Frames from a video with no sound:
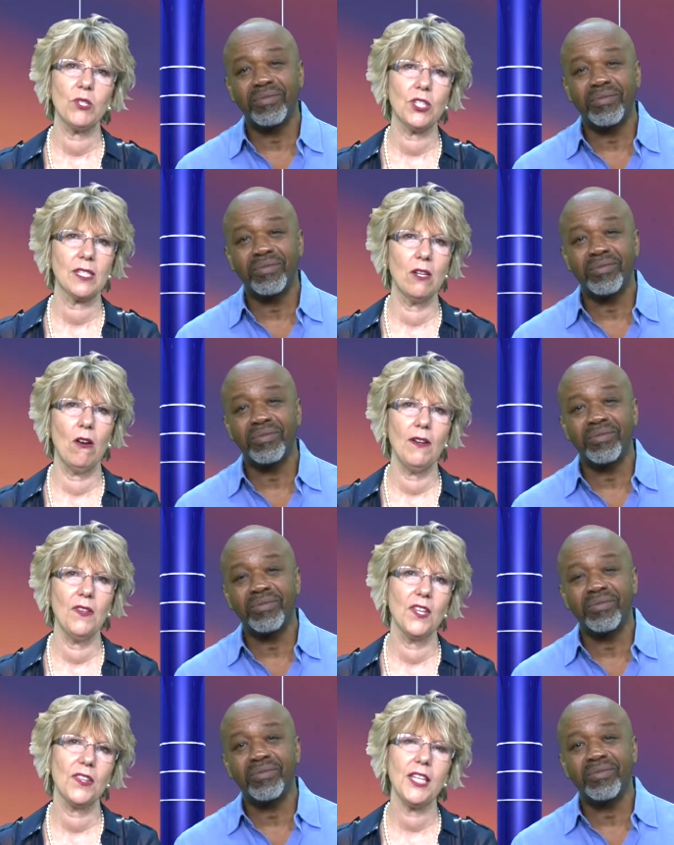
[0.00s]
Speaker 1: which is live
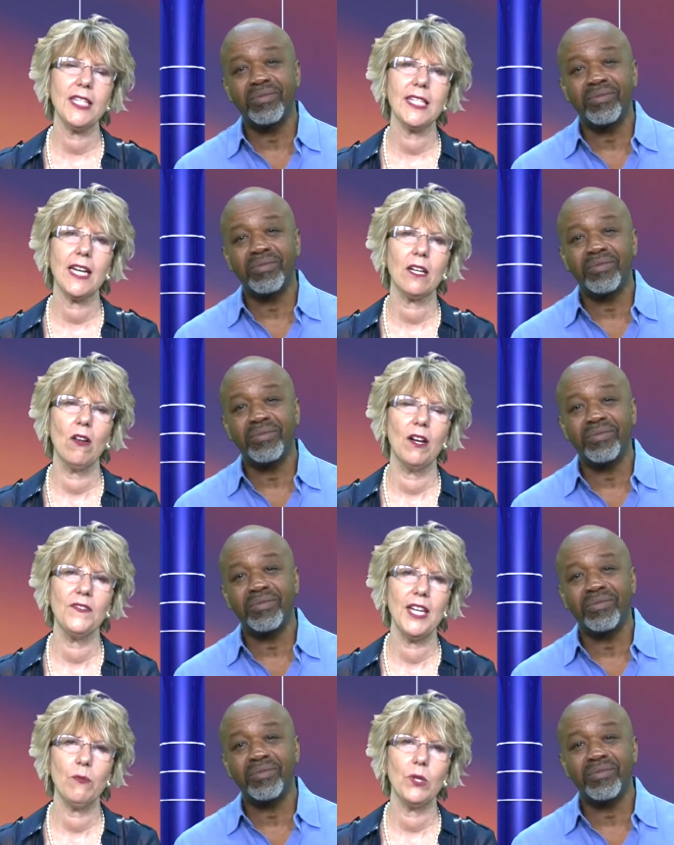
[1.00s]
on the ThinkTech
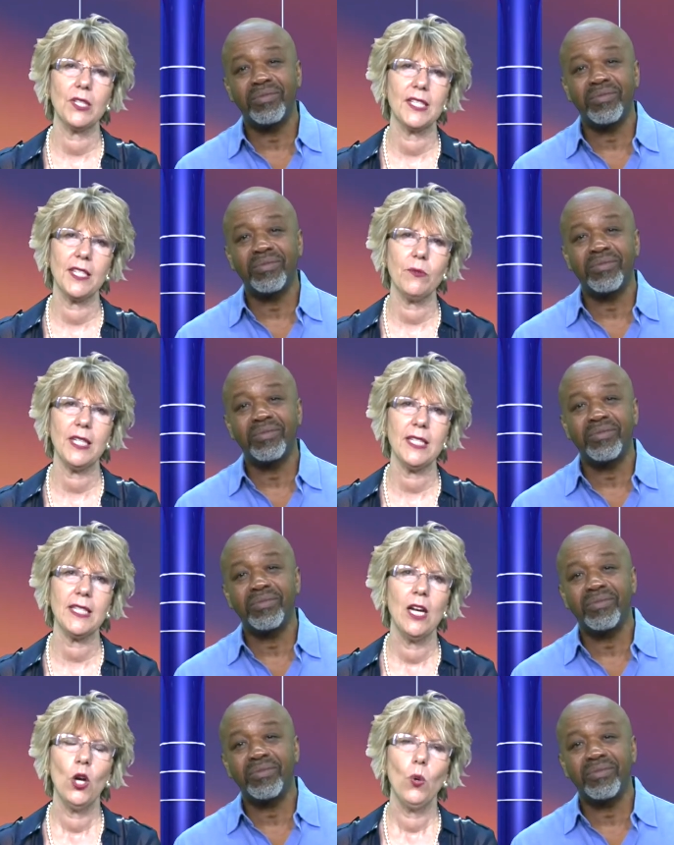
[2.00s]
Live Network
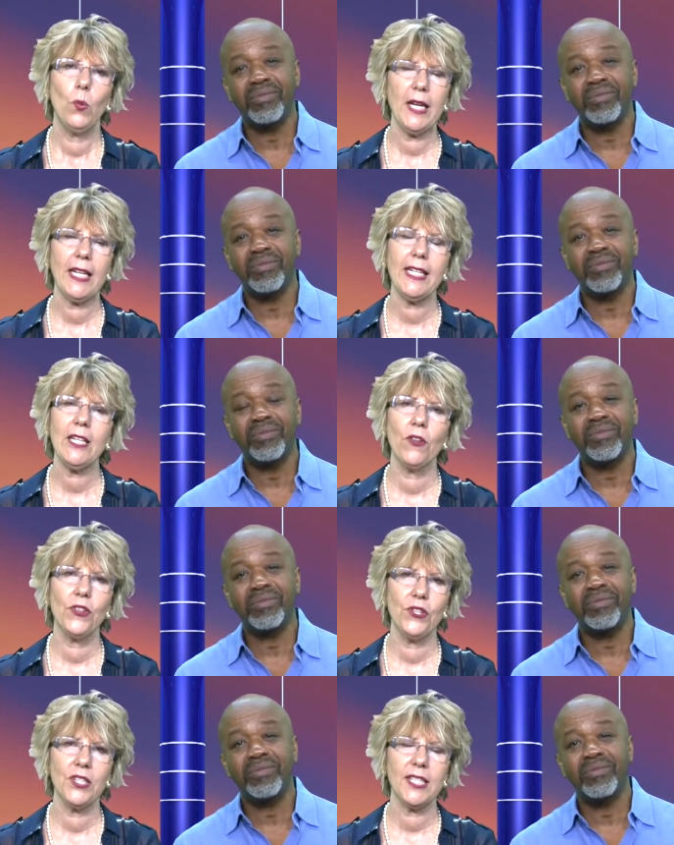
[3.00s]
series, weekly
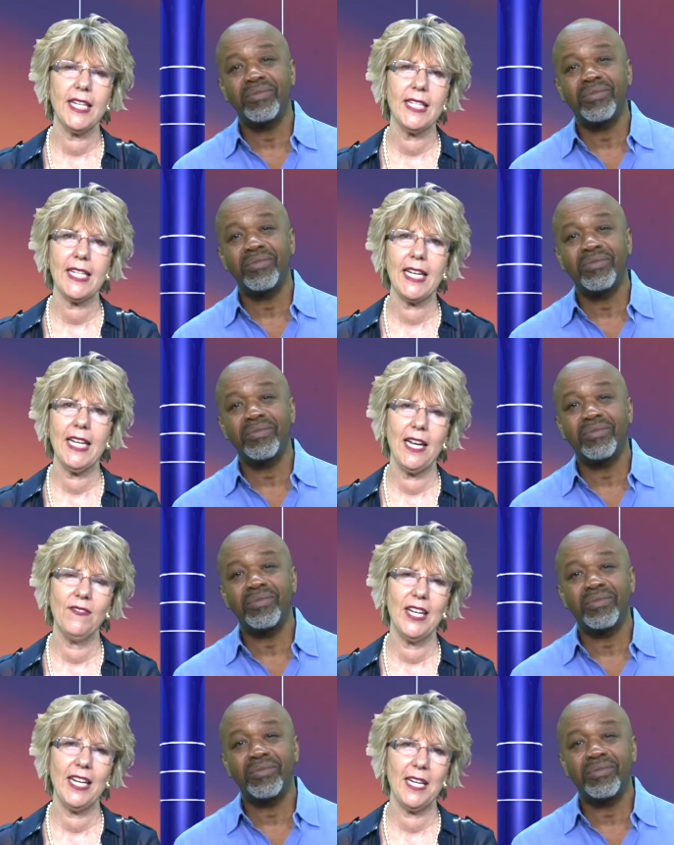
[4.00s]
on Thursdays at
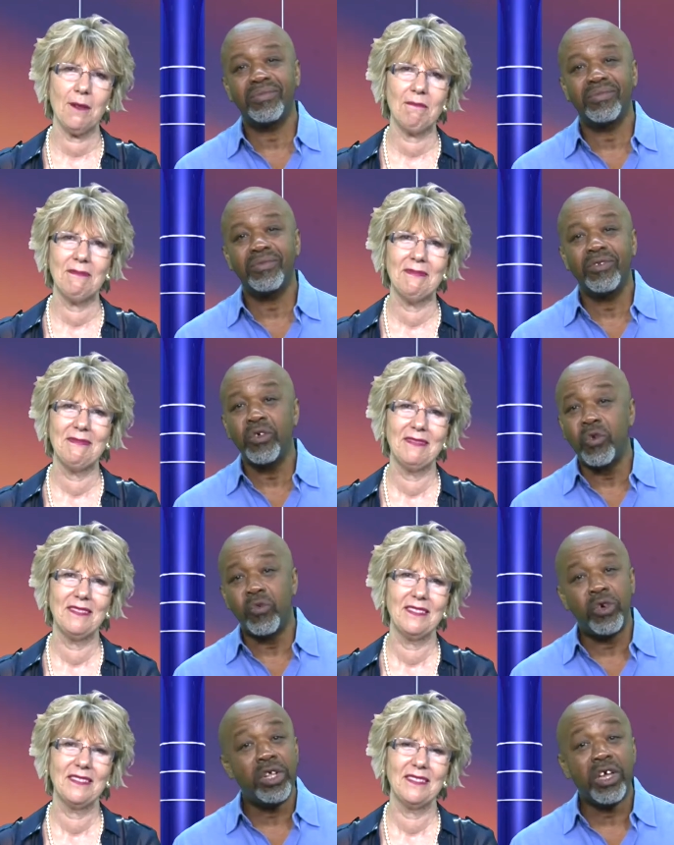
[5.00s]
eleven a m
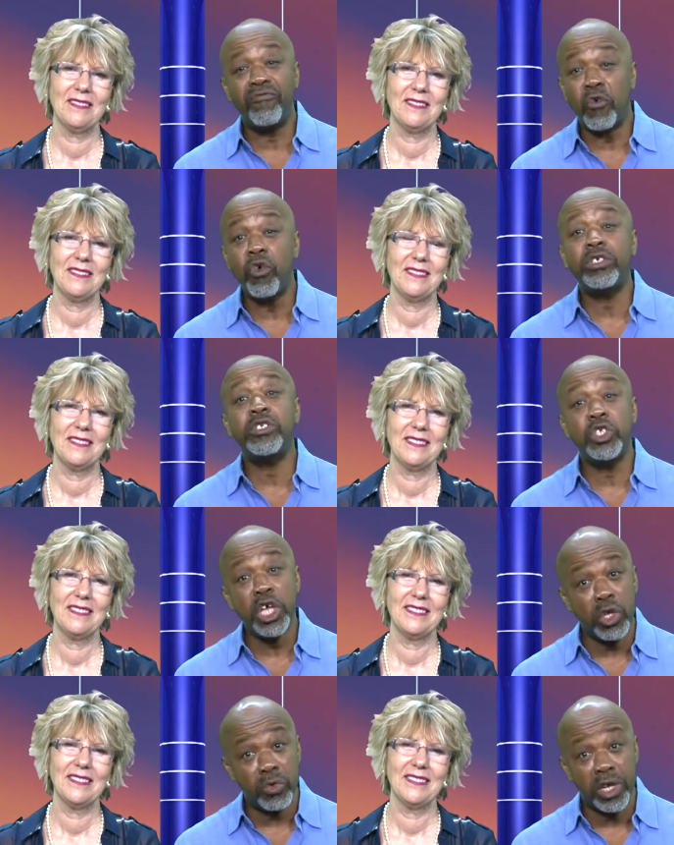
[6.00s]
Speaker 2: We're looking forward to
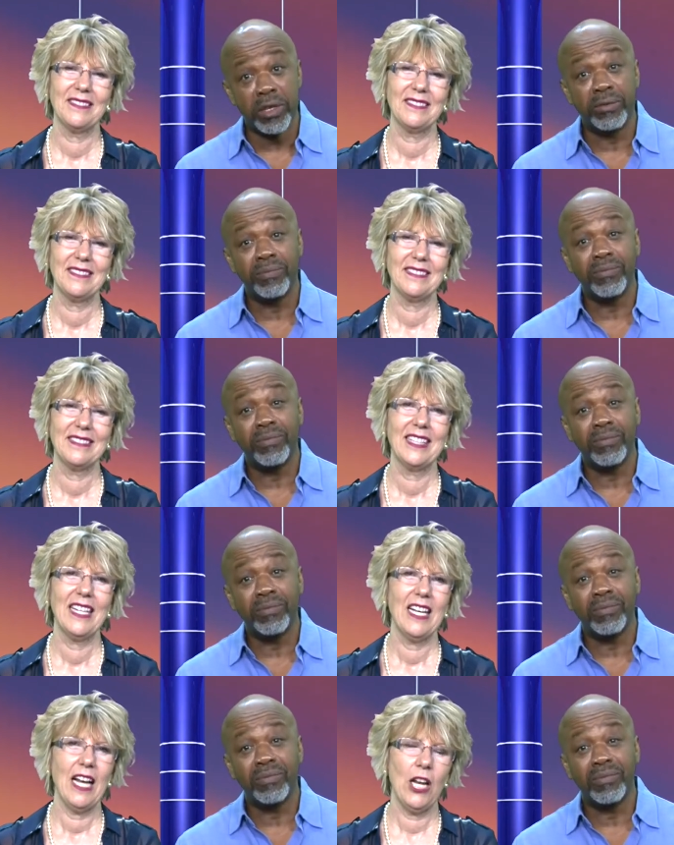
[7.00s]
Speaker 1: seeing you then.
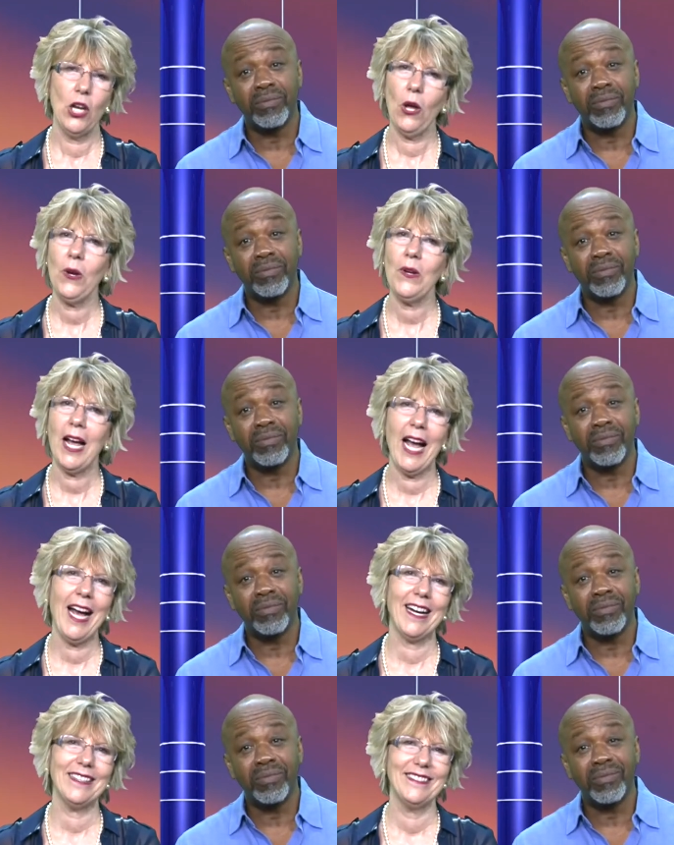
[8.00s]

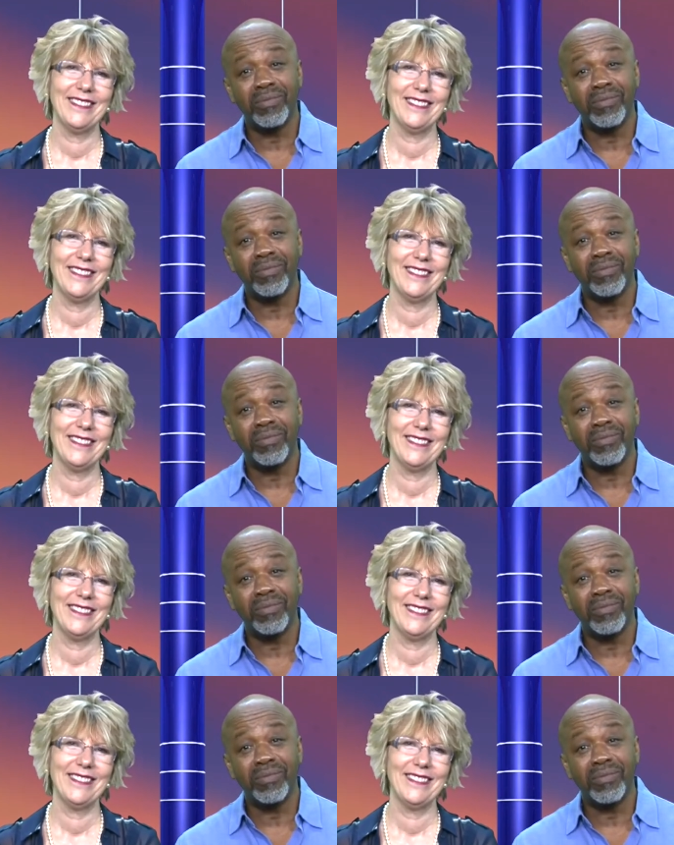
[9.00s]
Aloha!